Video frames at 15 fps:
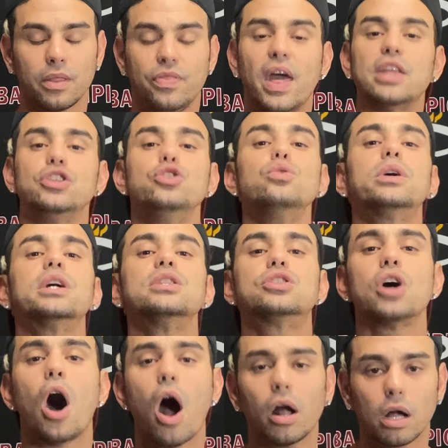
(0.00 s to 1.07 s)
then you can
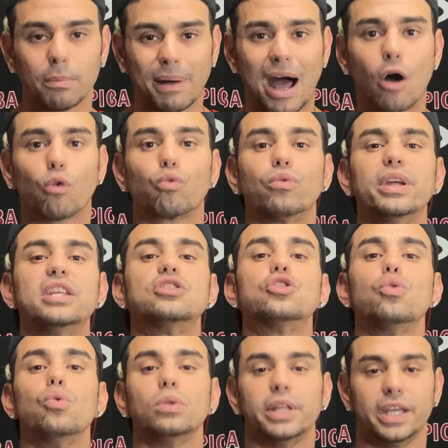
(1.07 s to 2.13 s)
talk about
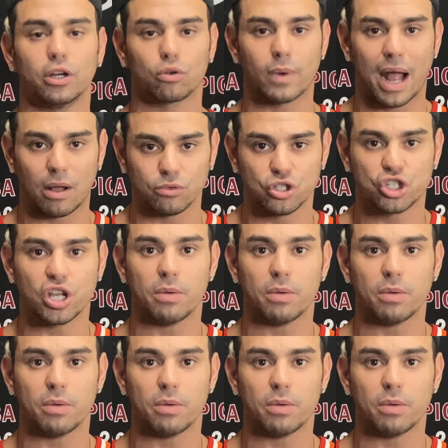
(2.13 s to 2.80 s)
retooling around